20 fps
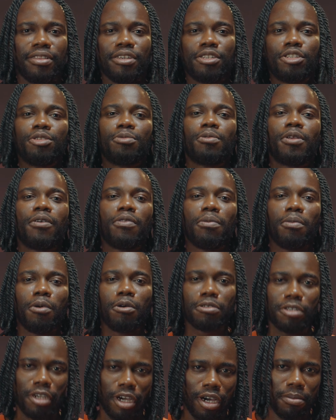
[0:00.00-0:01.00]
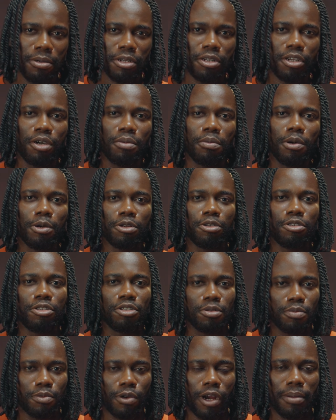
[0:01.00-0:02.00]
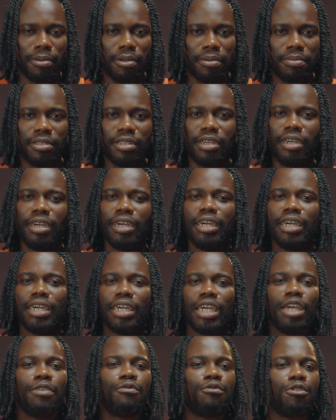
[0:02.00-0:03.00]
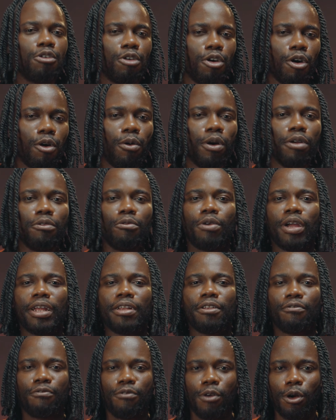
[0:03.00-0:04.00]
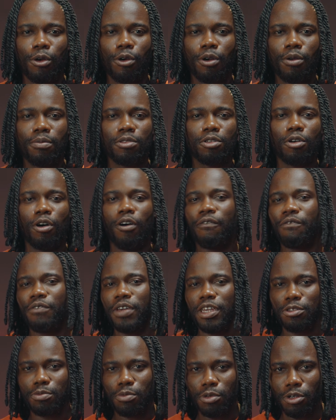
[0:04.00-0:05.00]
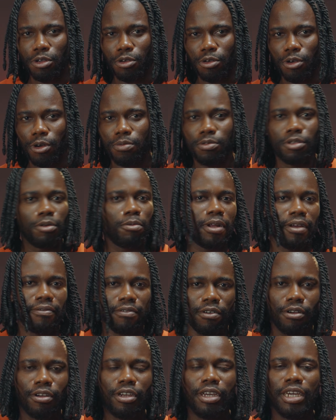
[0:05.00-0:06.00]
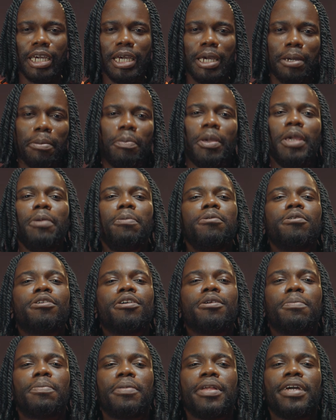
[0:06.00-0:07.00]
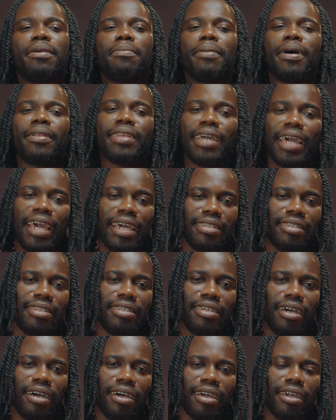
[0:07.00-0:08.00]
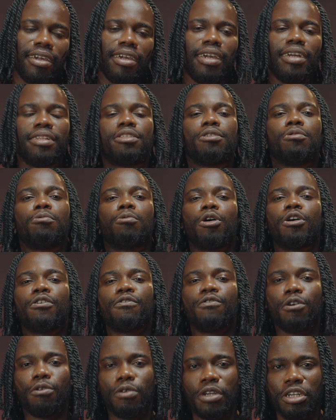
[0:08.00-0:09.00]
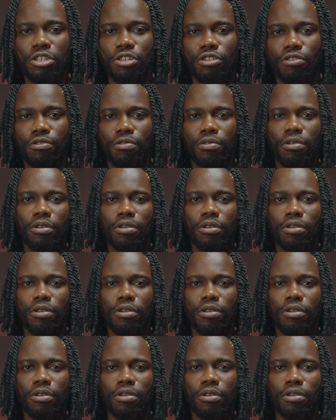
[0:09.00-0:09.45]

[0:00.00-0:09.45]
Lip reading: This is one of the most common Komodo user problems. If you go on Reddit forums or Facebook groups or whatever, people complain about their SDI. It's a workflow issue.